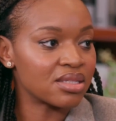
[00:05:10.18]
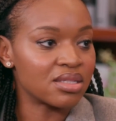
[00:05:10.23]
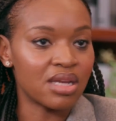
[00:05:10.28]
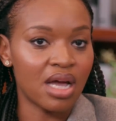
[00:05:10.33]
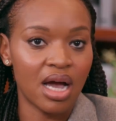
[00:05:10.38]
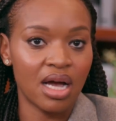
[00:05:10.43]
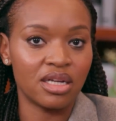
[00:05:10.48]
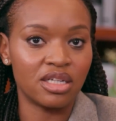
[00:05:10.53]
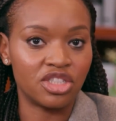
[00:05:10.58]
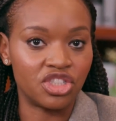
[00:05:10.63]
is
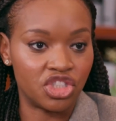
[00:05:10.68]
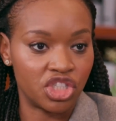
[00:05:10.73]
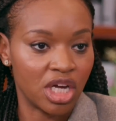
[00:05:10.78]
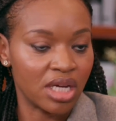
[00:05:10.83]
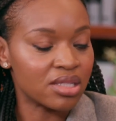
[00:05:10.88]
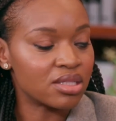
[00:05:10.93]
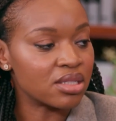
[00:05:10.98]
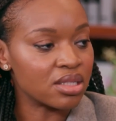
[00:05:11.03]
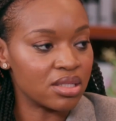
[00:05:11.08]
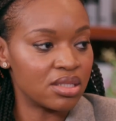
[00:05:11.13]
not
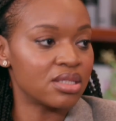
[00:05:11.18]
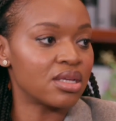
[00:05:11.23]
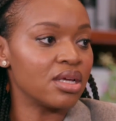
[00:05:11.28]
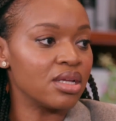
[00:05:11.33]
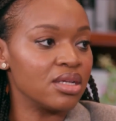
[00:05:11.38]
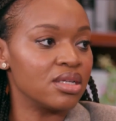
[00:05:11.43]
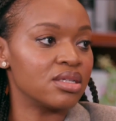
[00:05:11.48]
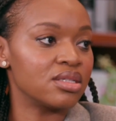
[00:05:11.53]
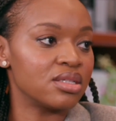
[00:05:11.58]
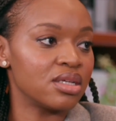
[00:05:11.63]
just a
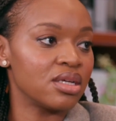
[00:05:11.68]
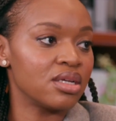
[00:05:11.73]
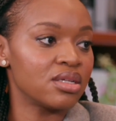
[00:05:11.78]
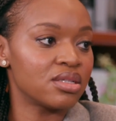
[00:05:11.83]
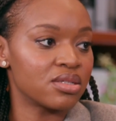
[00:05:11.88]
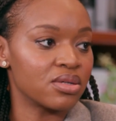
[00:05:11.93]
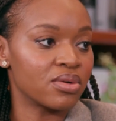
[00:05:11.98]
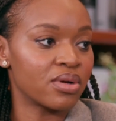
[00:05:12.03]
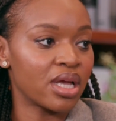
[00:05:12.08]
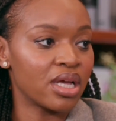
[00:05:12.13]
skin
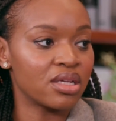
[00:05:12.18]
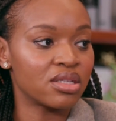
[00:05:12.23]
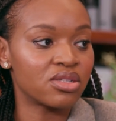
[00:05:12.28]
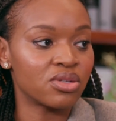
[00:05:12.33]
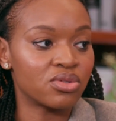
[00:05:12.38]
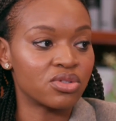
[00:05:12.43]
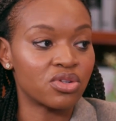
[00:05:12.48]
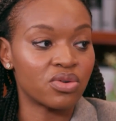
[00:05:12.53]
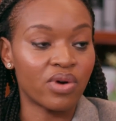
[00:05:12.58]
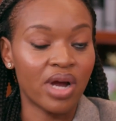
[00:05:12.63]
disease, okay?
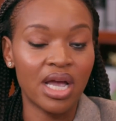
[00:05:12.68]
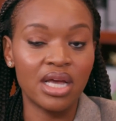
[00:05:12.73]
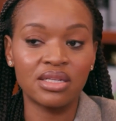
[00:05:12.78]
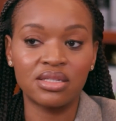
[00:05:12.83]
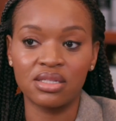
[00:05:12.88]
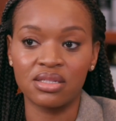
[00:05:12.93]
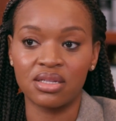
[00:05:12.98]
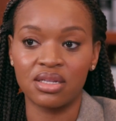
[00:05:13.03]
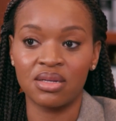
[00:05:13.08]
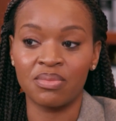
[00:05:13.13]
So
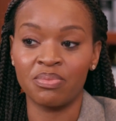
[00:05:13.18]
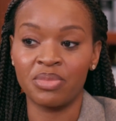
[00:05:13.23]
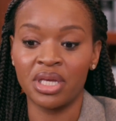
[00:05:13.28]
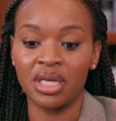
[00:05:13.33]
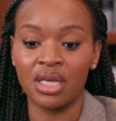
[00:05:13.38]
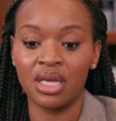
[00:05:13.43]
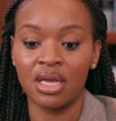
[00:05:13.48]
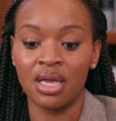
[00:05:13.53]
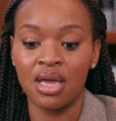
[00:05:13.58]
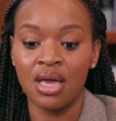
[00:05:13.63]
psoriasis can
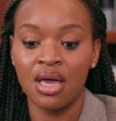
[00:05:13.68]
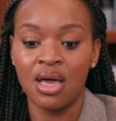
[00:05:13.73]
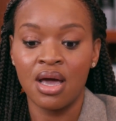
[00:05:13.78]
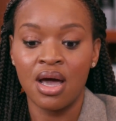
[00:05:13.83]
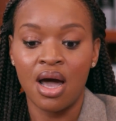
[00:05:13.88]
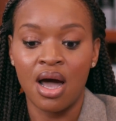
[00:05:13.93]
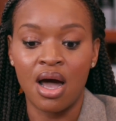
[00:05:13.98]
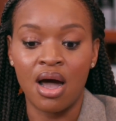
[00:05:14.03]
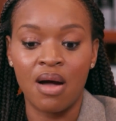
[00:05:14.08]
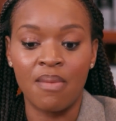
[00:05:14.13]
be
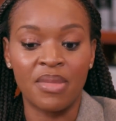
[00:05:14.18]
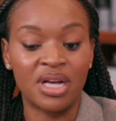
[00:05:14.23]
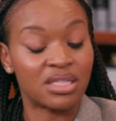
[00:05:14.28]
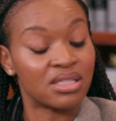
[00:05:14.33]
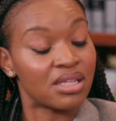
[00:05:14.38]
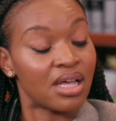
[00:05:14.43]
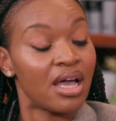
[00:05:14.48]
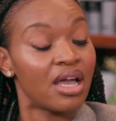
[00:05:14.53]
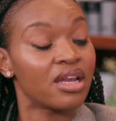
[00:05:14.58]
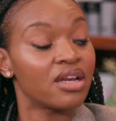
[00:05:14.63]
a
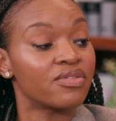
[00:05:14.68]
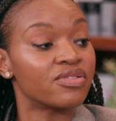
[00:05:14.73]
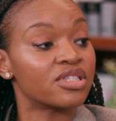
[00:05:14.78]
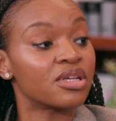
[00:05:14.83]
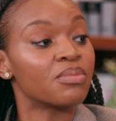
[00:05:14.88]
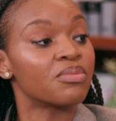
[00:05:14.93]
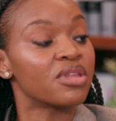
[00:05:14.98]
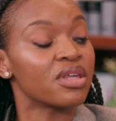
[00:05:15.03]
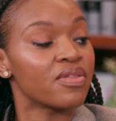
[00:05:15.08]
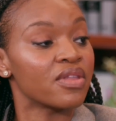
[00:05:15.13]
sign of
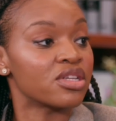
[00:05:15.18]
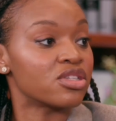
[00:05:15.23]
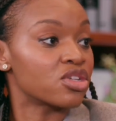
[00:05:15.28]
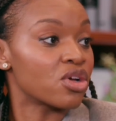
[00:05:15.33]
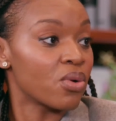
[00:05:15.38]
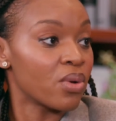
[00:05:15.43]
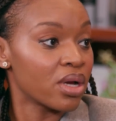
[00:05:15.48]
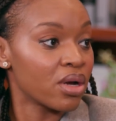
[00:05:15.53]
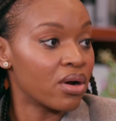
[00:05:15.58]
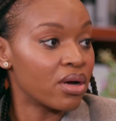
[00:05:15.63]
something that's
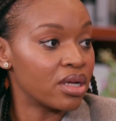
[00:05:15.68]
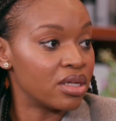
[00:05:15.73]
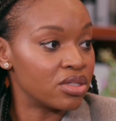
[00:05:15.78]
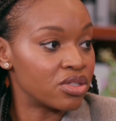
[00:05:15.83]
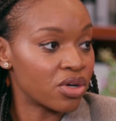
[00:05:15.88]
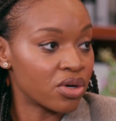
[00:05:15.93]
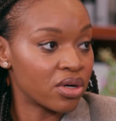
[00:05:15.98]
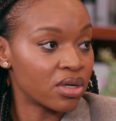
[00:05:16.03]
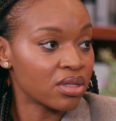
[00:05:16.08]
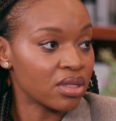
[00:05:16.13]
going on
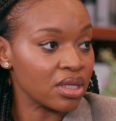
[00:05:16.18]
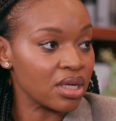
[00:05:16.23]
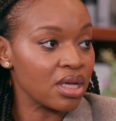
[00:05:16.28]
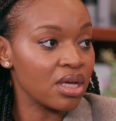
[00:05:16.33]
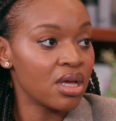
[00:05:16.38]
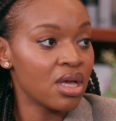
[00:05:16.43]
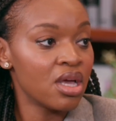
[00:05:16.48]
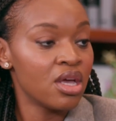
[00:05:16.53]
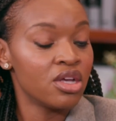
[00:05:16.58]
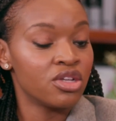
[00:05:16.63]
internally.